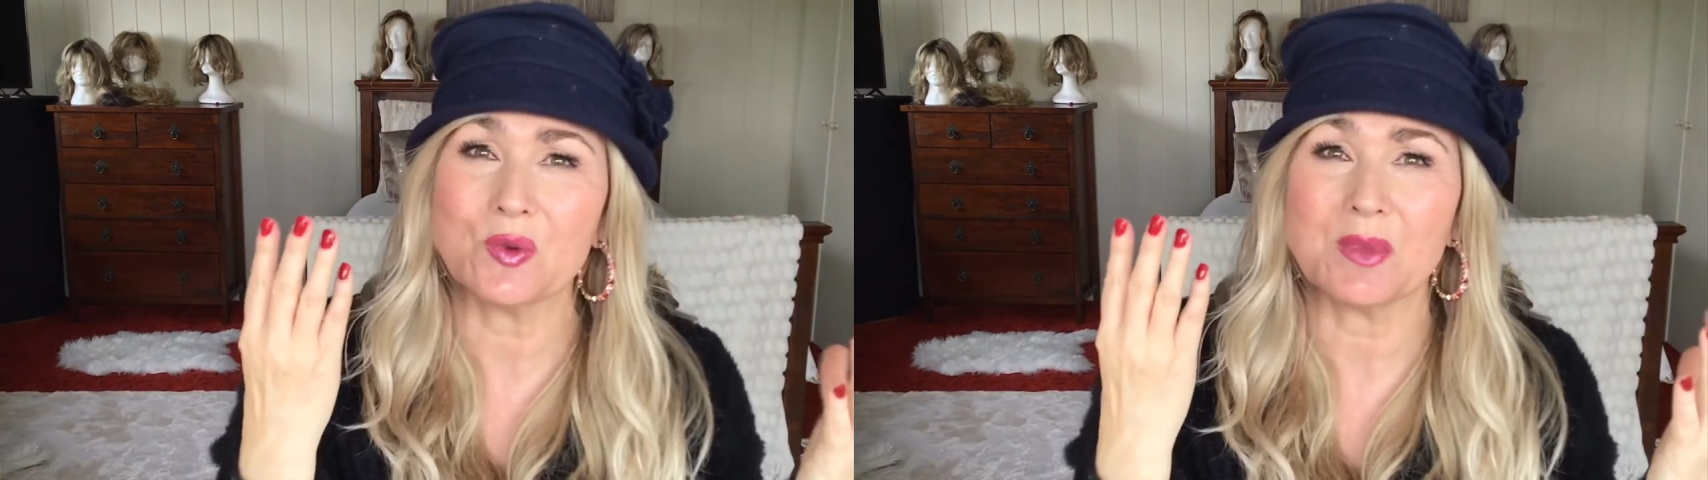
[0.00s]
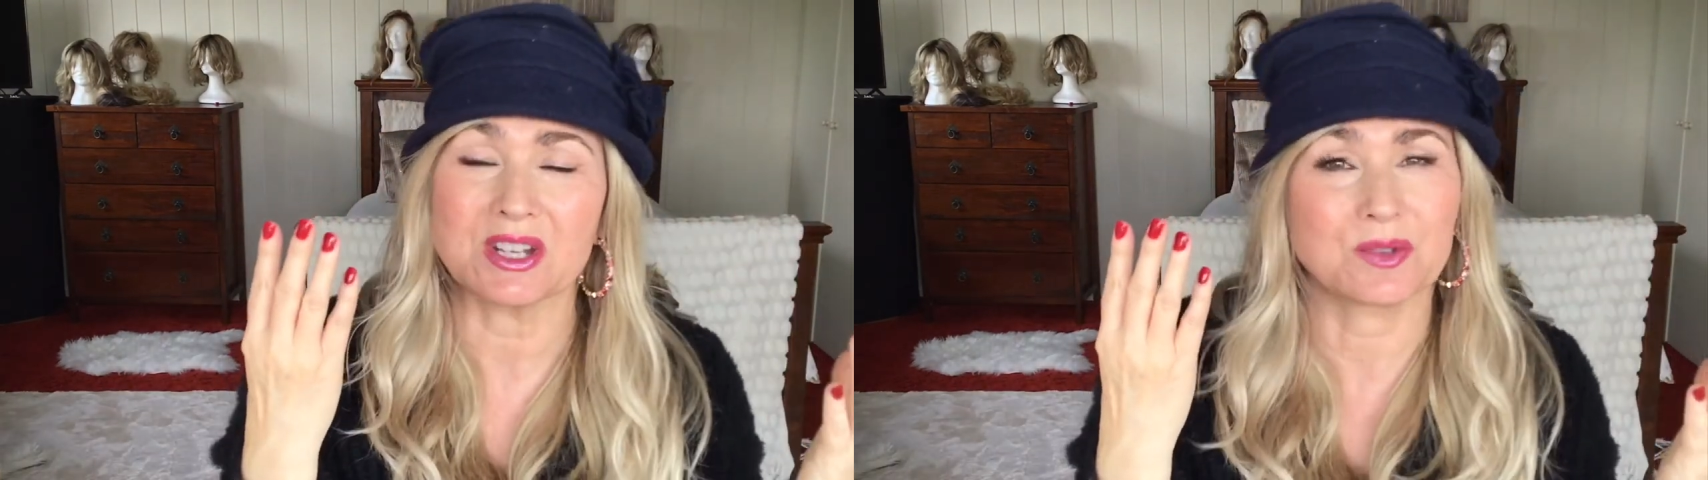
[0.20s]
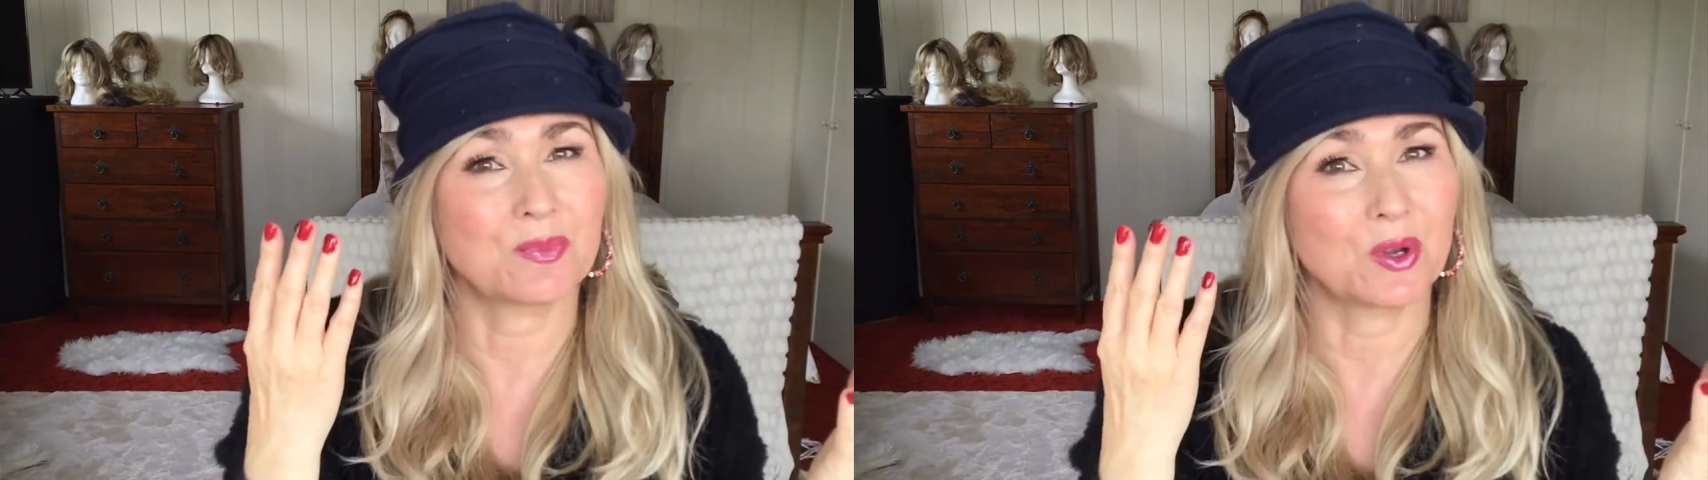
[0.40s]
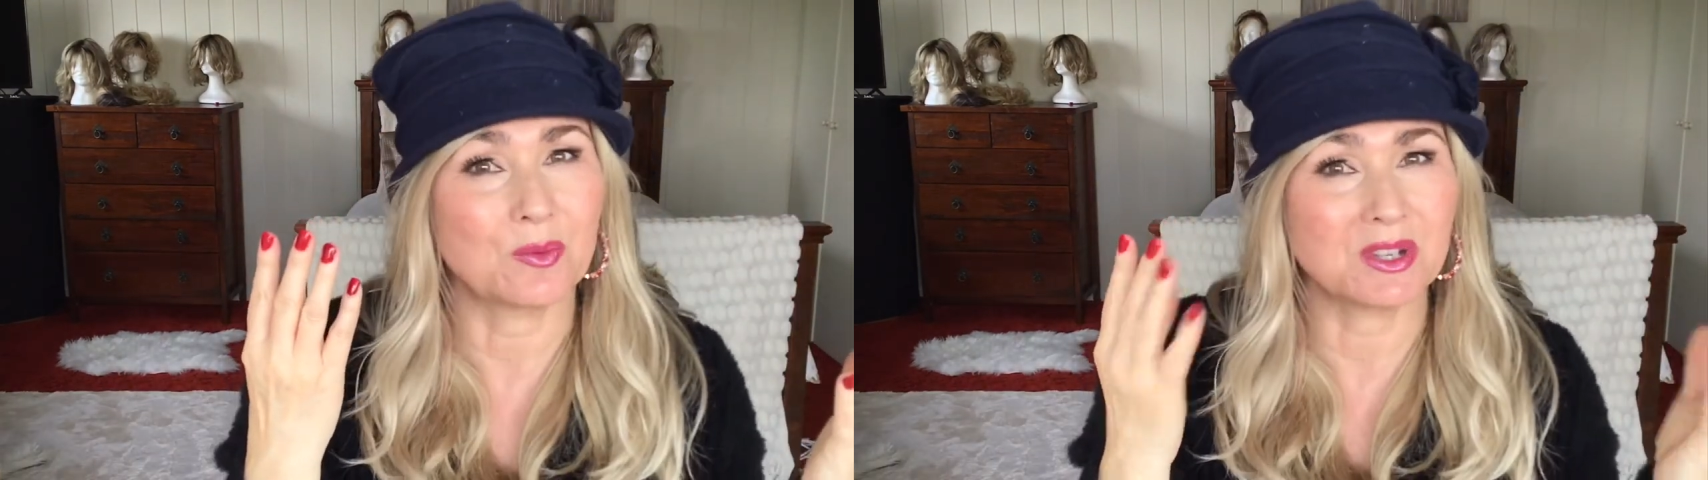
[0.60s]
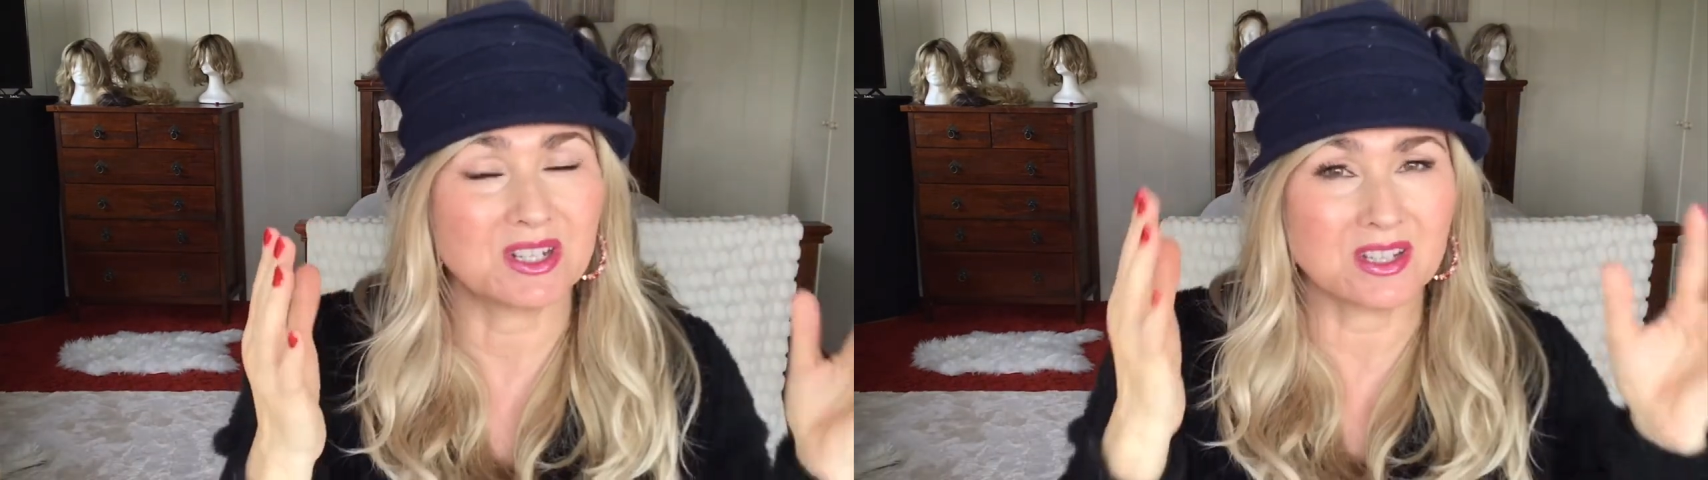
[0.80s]
much
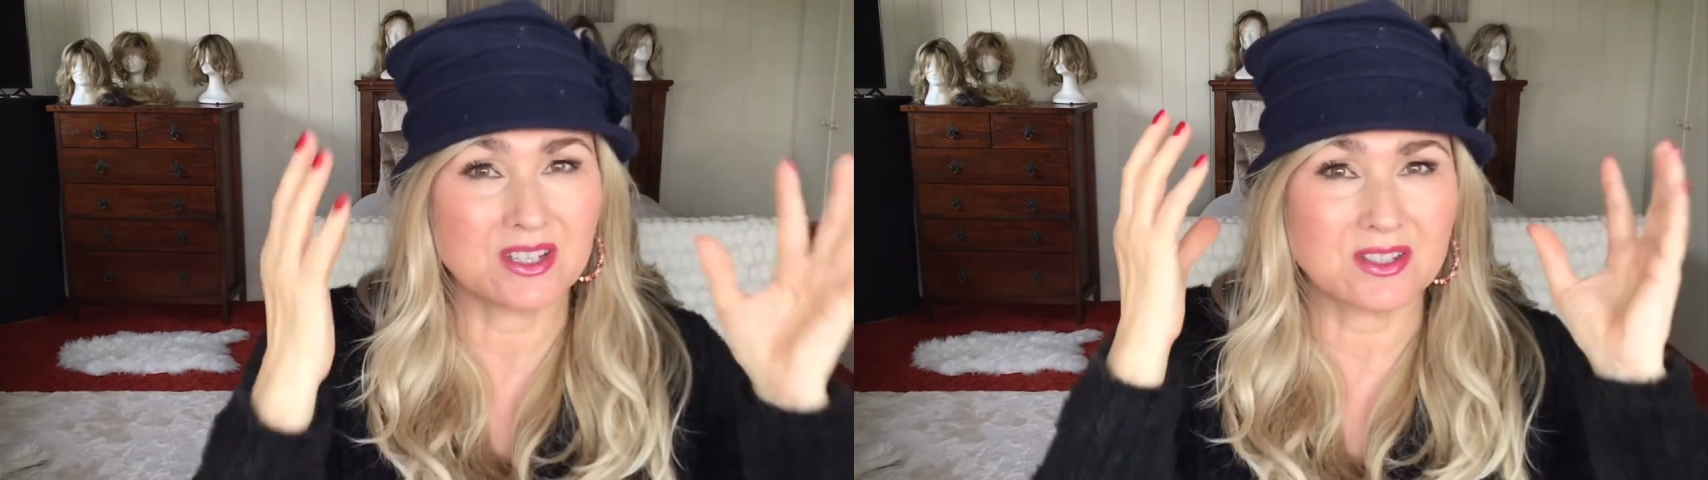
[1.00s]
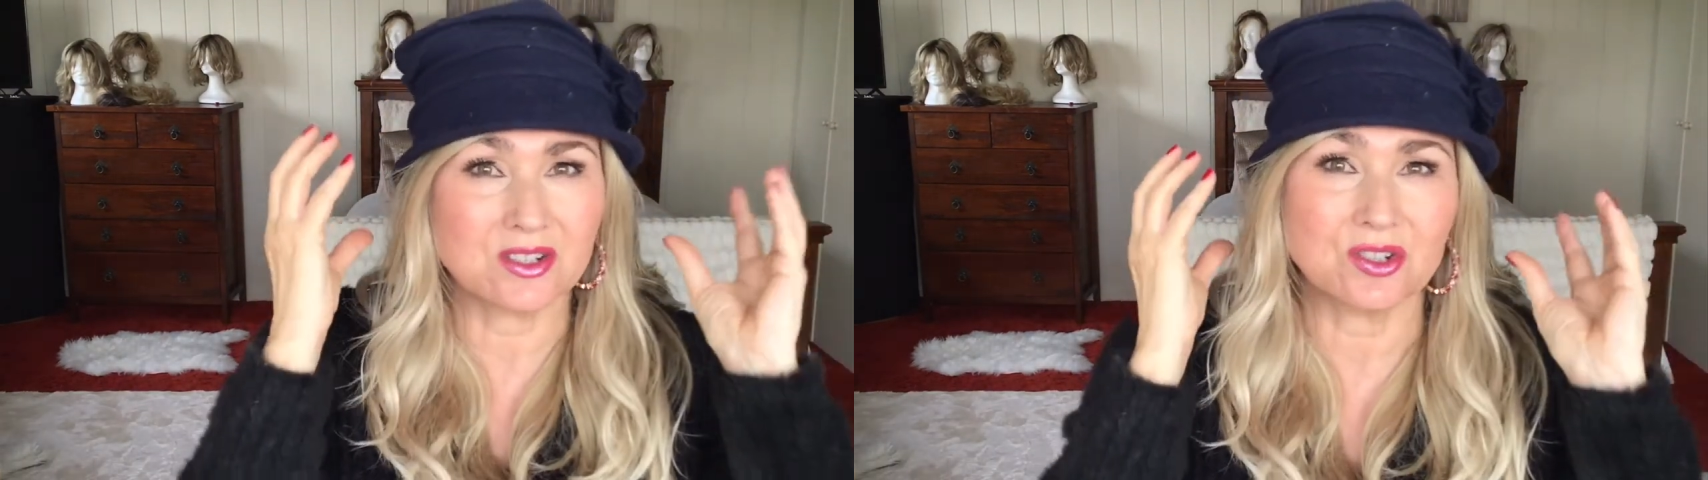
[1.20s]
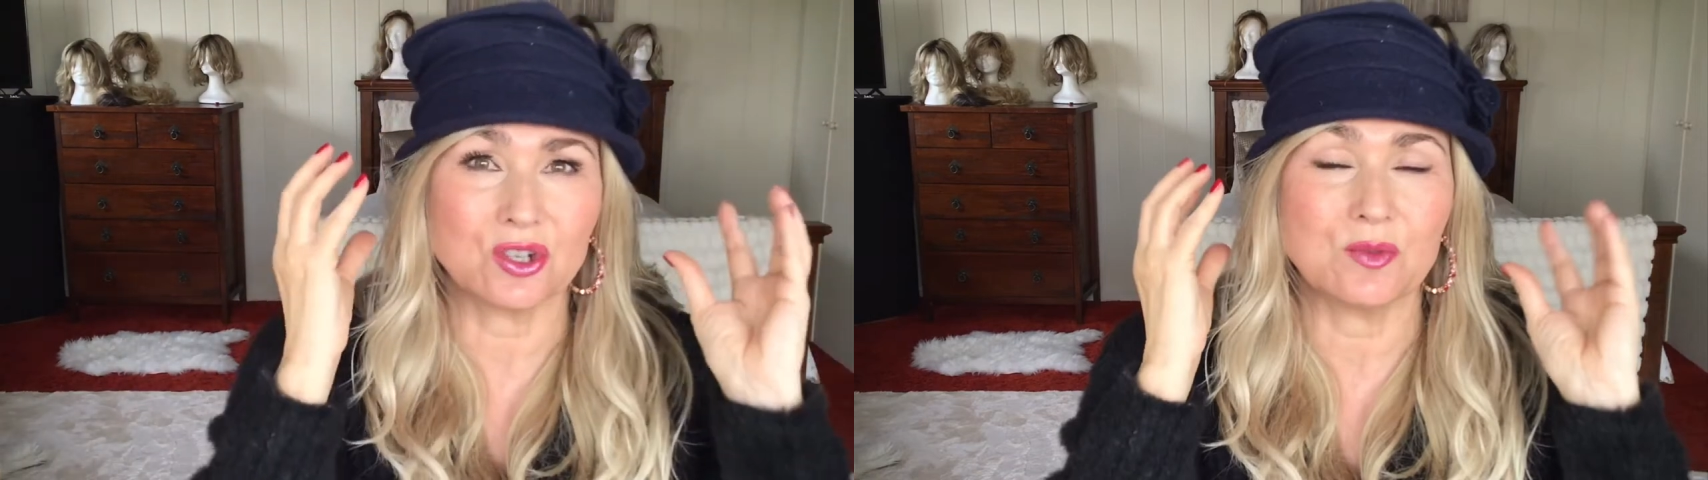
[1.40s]
permatease and too